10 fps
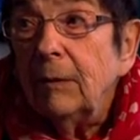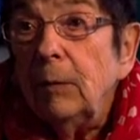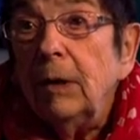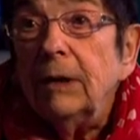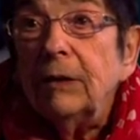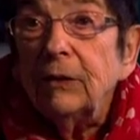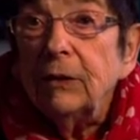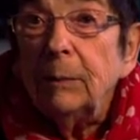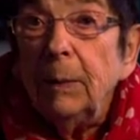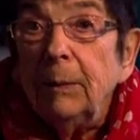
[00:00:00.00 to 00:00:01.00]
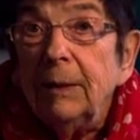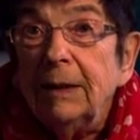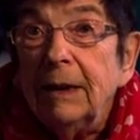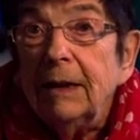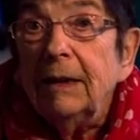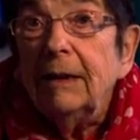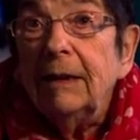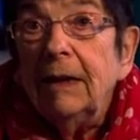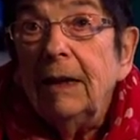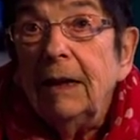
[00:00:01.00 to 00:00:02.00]
works that people did,
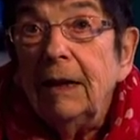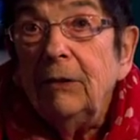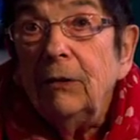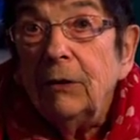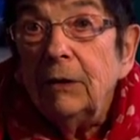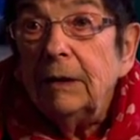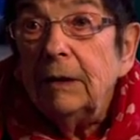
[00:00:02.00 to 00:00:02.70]
you know,